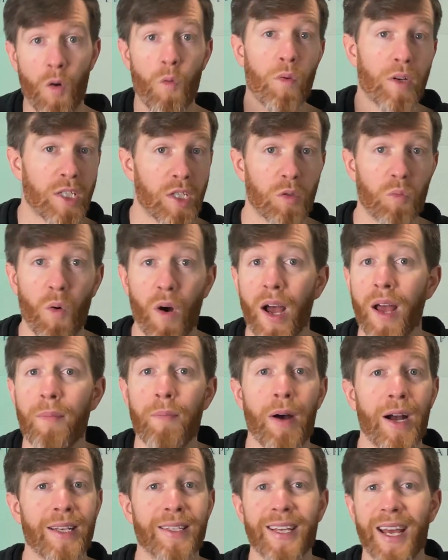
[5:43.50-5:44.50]
which is why it
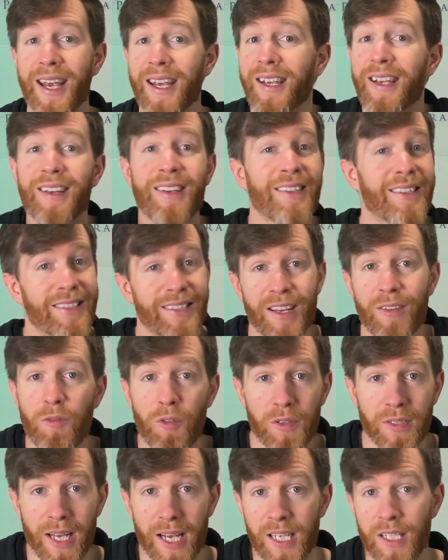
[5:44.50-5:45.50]
might take several
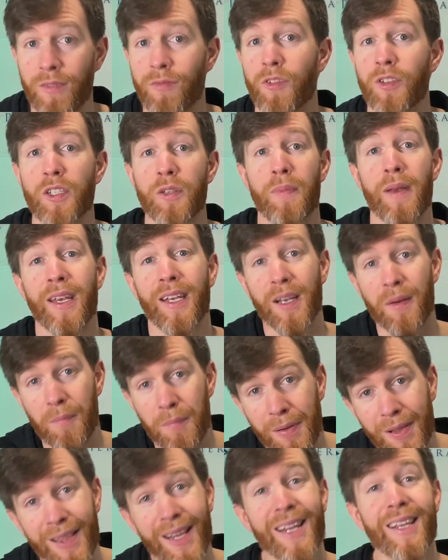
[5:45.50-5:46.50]
days for it to be
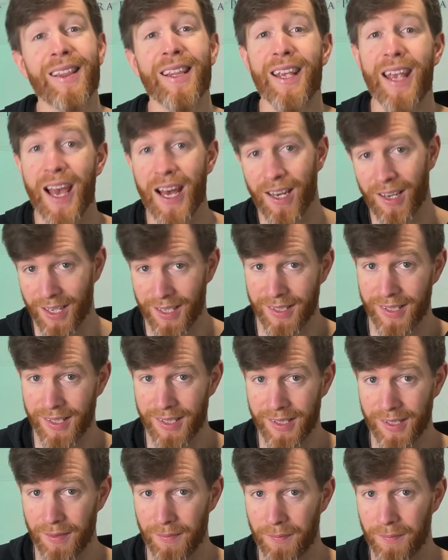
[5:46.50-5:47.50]
completely out of your
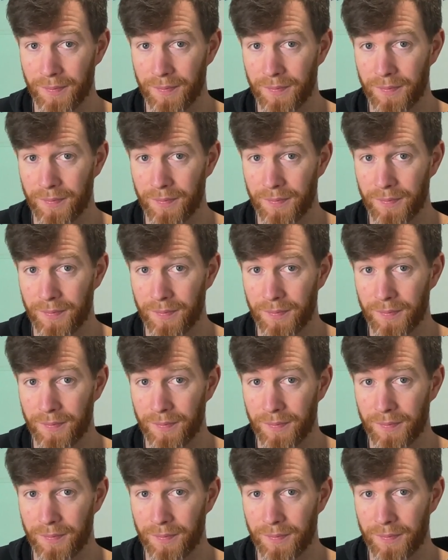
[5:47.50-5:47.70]
system.